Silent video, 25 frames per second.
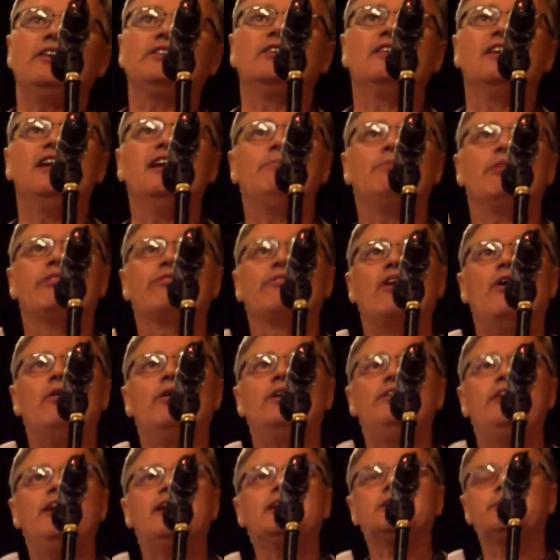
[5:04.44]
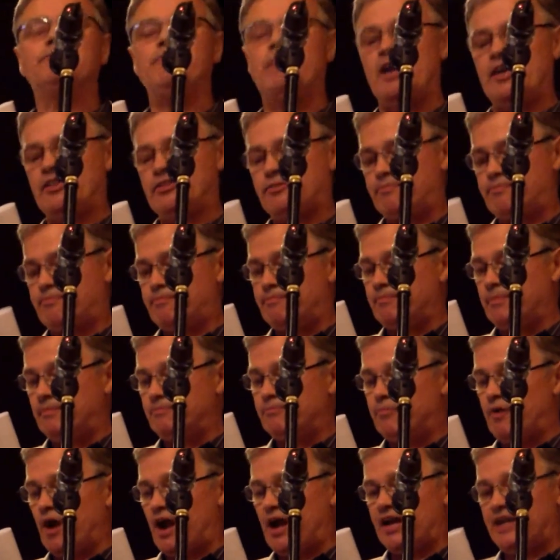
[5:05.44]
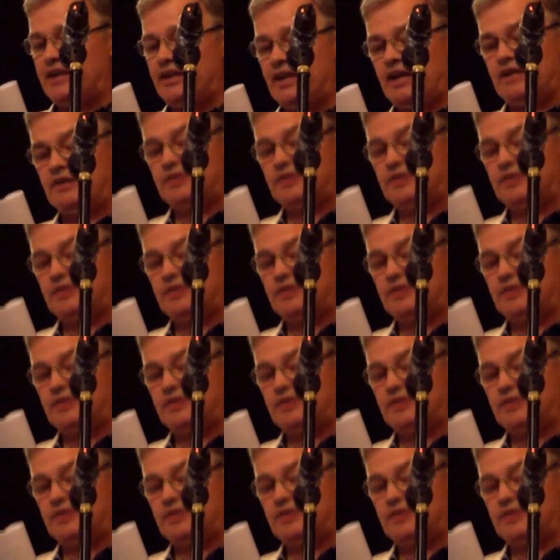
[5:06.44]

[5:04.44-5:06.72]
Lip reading: he had to leave, but throw in Dick Smith, Brian